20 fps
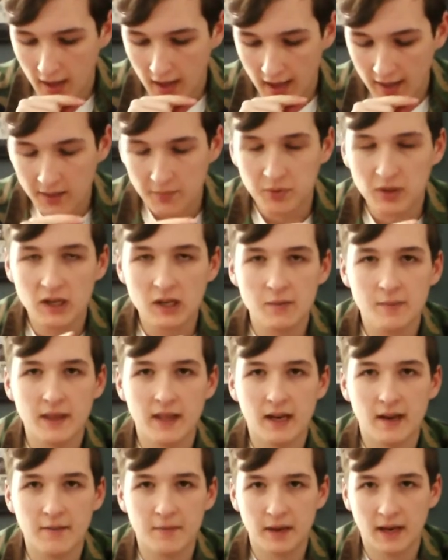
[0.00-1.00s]
And the problem
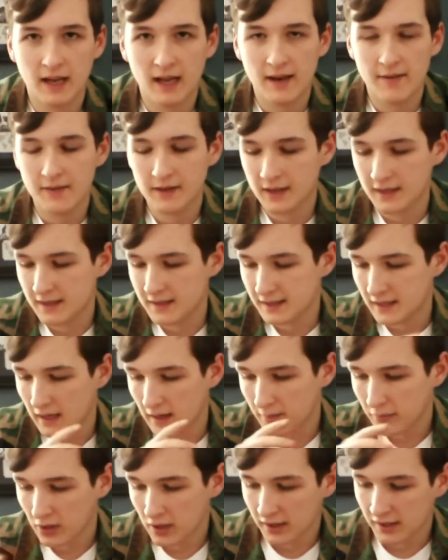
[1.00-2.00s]
that I've been having is
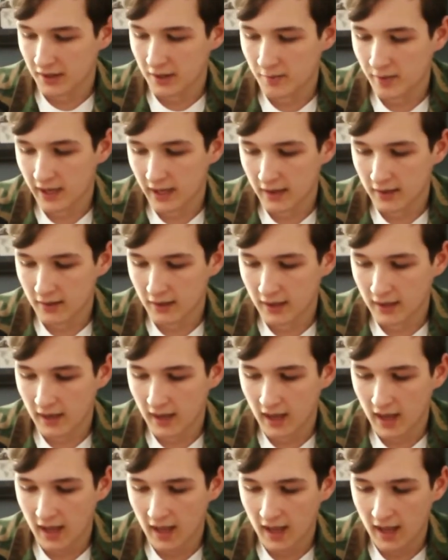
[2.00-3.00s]
I plug in the battery,
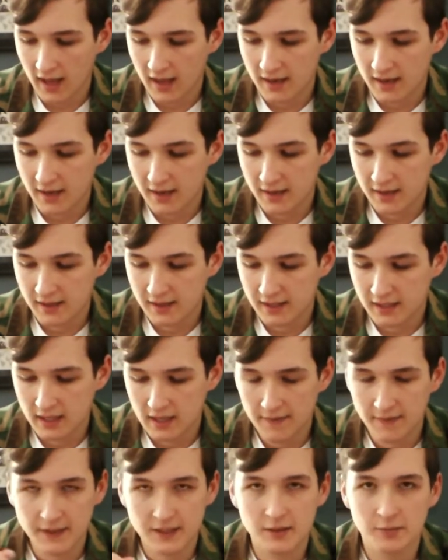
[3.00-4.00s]
and
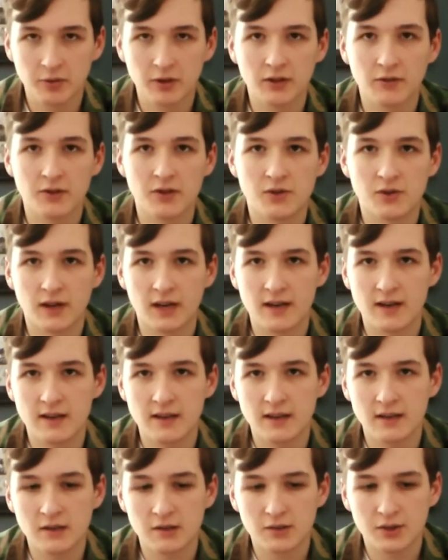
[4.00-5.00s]
if it's completely drained,
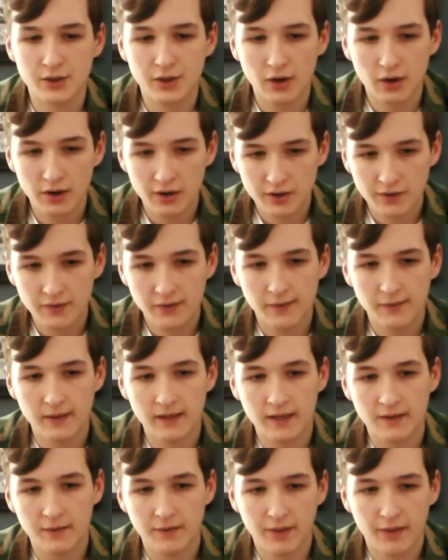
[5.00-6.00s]
it'll charge for
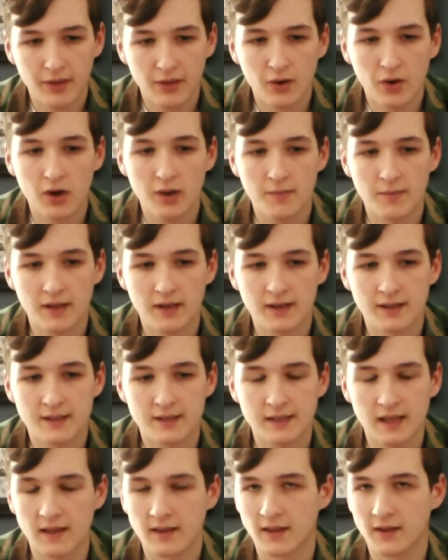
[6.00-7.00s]
around 30
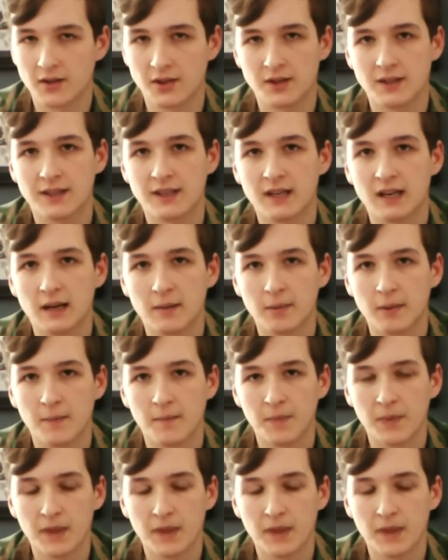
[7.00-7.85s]
minutes and then just stop.